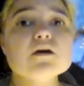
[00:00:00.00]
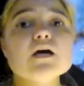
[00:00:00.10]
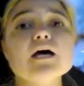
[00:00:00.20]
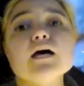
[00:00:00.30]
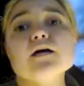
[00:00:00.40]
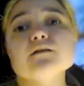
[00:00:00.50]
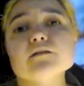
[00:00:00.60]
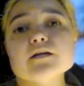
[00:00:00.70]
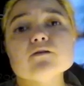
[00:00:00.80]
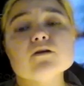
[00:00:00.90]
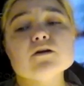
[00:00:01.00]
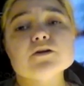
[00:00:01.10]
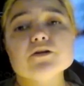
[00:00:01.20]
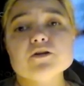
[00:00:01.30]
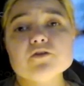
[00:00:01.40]
and later on
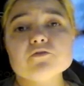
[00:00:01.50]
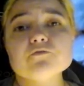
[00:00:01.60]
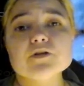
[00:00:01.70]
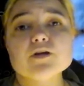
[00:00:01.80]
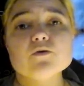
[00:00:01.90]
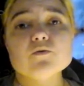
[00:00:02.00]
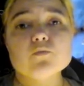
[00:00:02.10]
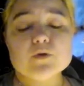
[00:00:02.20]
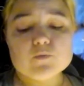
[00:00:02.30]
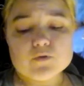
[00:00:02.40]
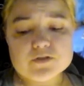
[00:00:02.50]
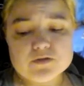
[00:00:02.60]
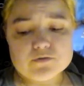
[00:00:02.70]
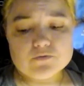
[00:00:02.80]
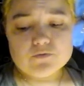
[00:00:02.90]
in another video we will
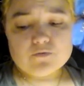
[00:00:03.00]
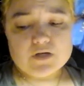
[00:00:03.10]
do,